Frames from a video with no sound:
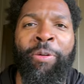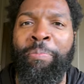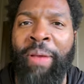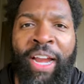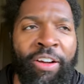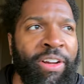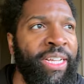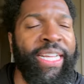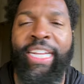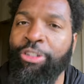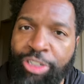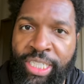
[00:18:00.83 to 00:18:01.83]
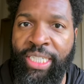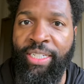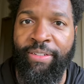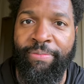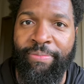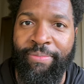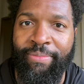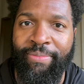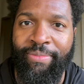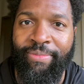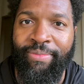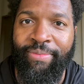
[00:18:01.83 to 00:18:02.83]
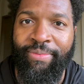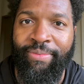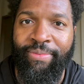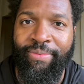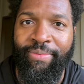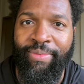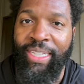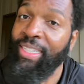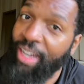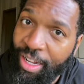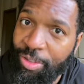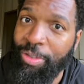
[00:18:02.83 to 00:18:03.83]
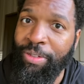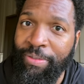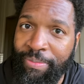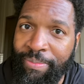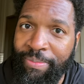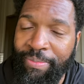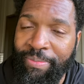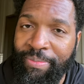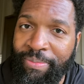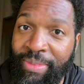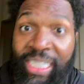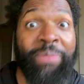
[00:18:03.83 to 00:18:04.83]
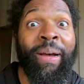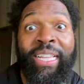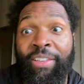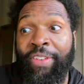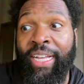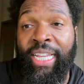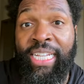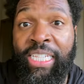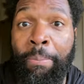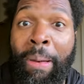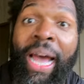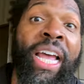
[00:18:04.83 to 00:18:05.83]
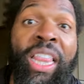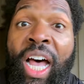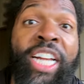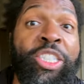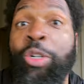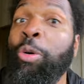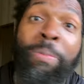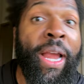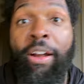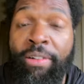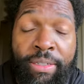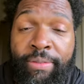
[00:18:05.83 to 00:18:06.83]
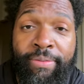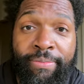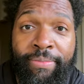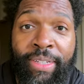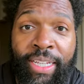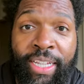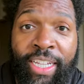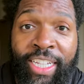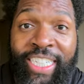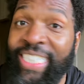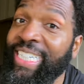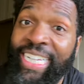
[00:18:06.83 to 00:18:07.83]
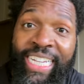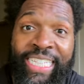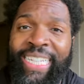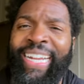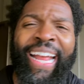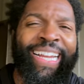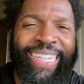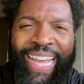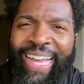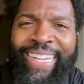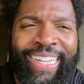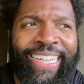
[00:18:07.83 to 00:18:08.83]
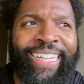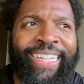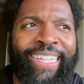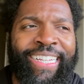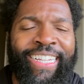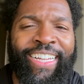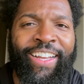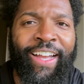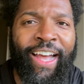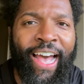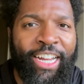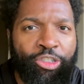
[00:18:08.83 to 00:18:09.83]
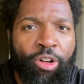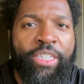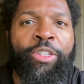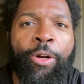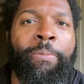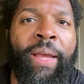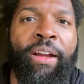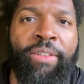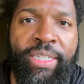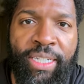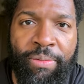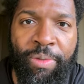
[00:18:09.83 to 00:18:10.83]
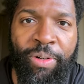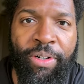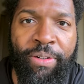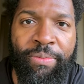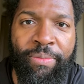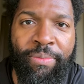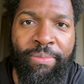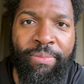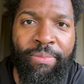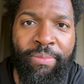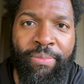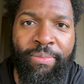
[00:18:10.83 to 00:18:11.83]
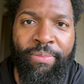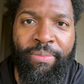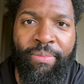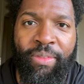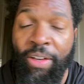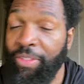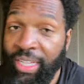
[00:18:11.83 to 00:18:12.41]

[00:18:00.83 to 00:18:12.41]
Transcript: parent energy than Donald despite the fact that he's a biological parent. She isn't, and yet I trust her parenting more. Of the